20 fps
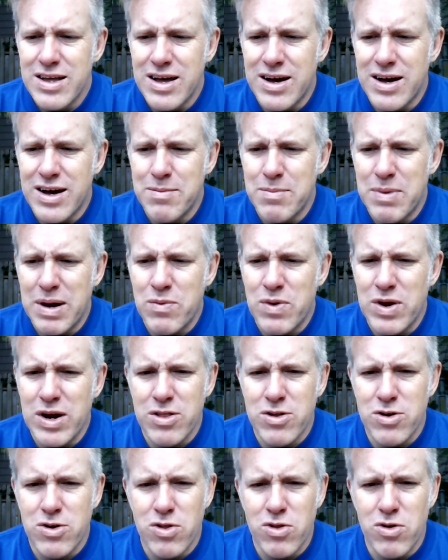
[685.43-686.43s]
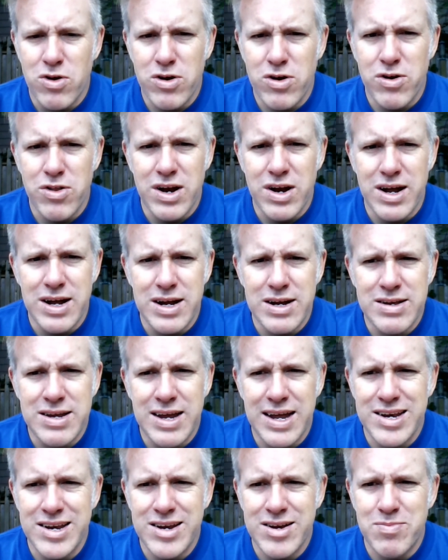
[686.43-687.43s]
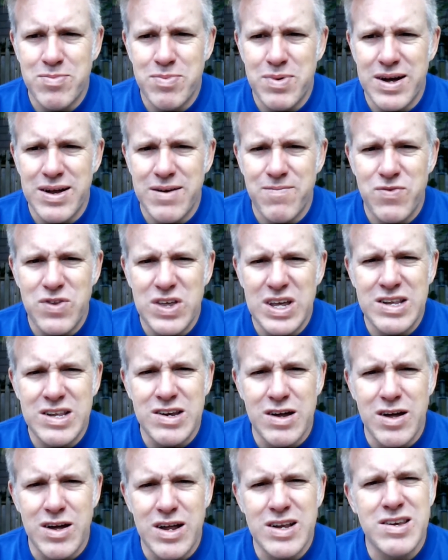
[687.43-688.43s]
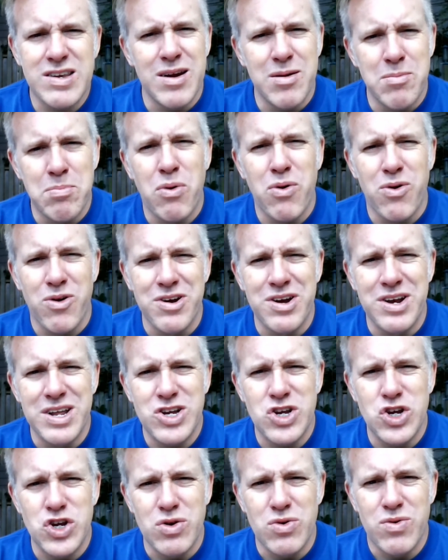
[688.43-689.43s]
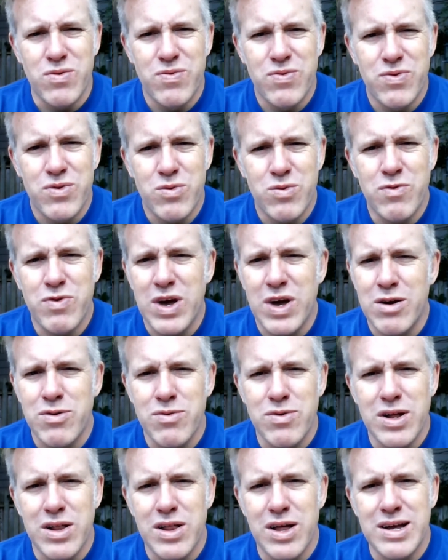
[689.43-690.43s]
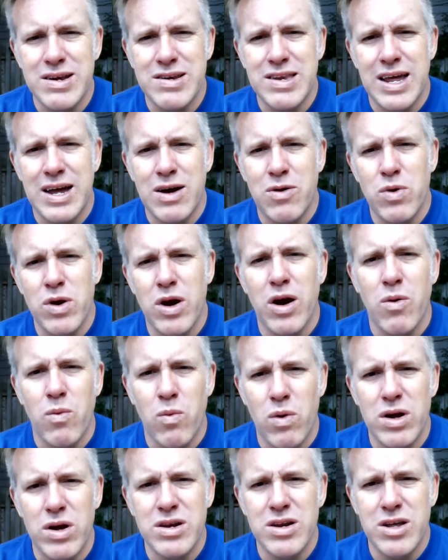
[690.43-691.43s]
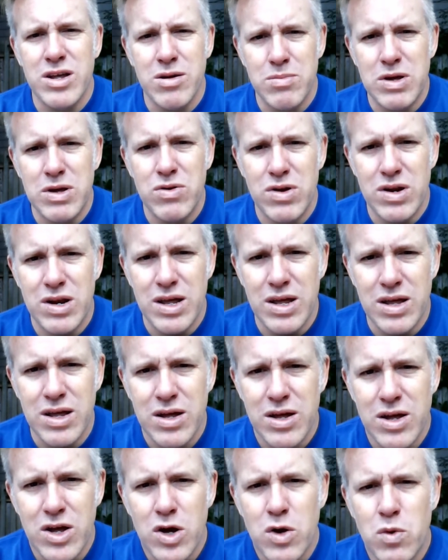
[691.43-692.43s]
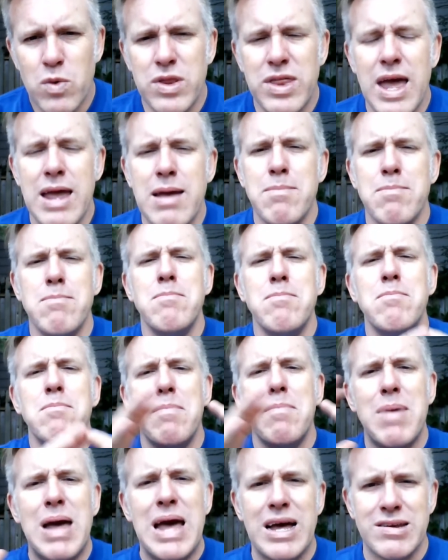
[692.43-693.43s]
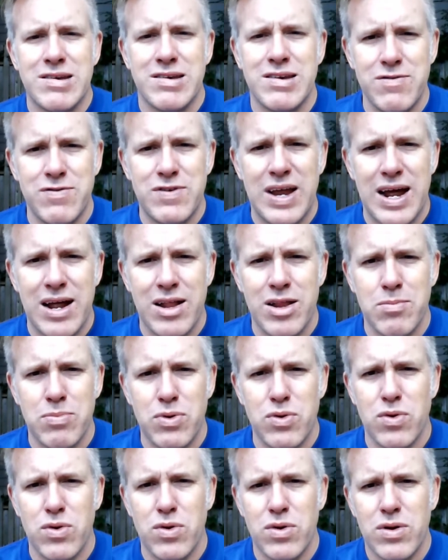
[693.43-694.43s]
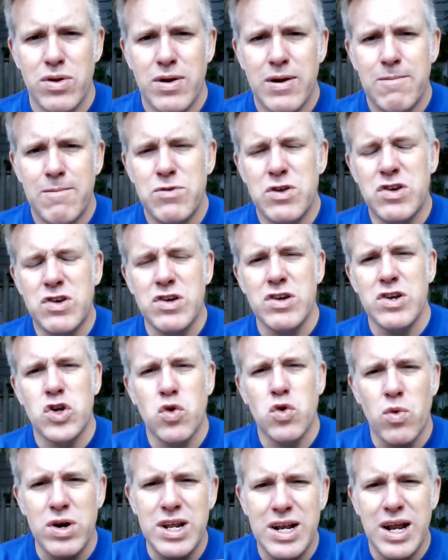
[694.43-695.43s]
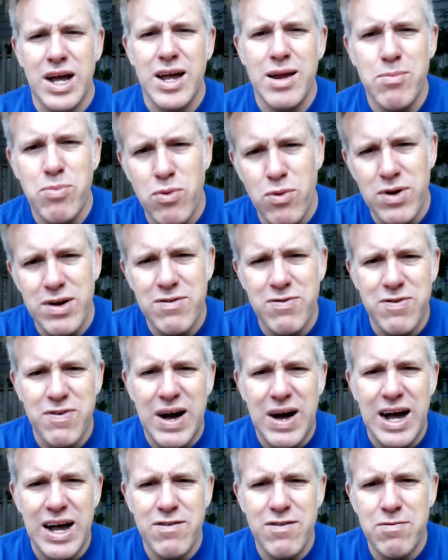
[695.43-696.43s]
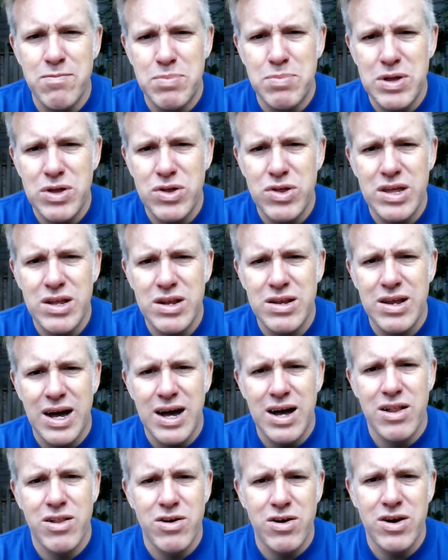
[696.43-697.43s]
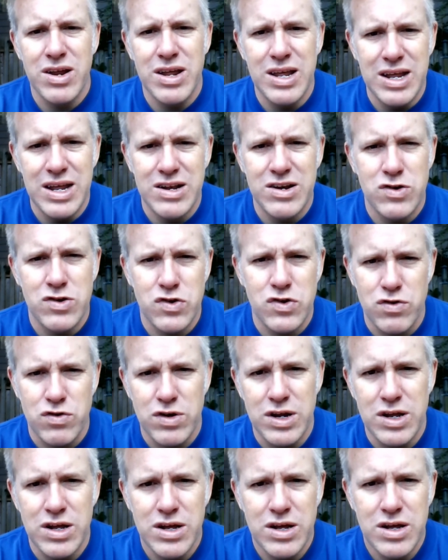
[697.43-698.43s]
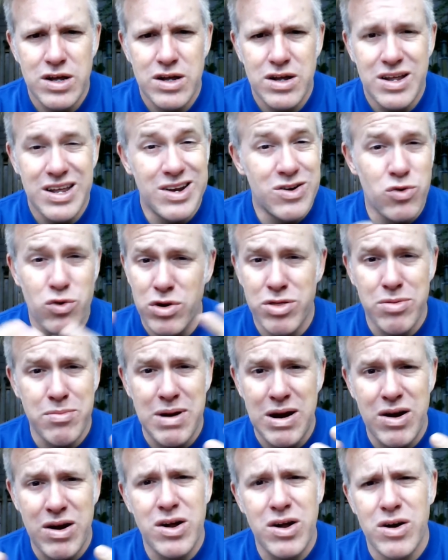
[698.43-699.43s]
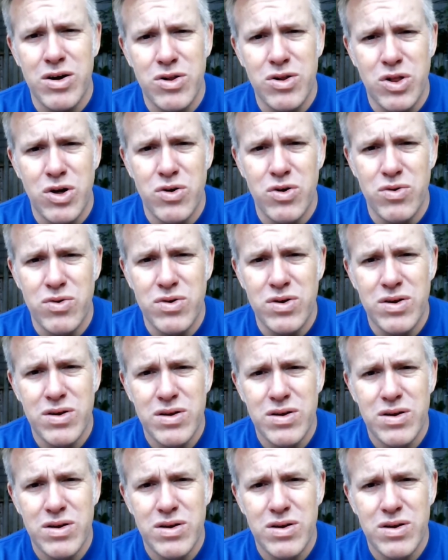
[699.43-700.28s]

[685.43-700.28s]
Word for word: Um, I went a little longer than I intended, but it's a it's an important issue. We've got to realize that we are one community with a massive talent pool. This is a twenty-nine point five billion dollars industry in North America alone.